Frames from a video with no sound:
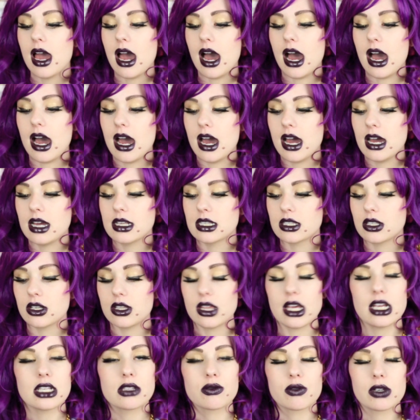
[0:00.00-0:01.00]
So
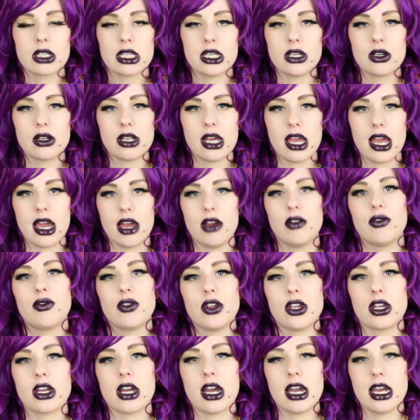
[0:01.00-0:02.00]
that's really all I have for
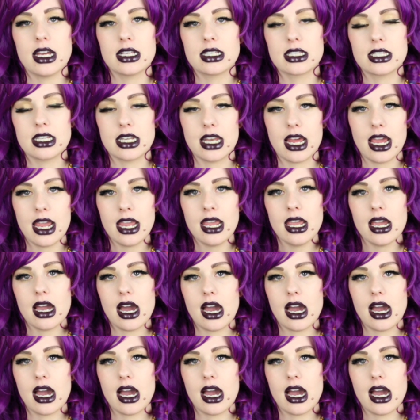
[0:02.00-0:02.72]
you guys today.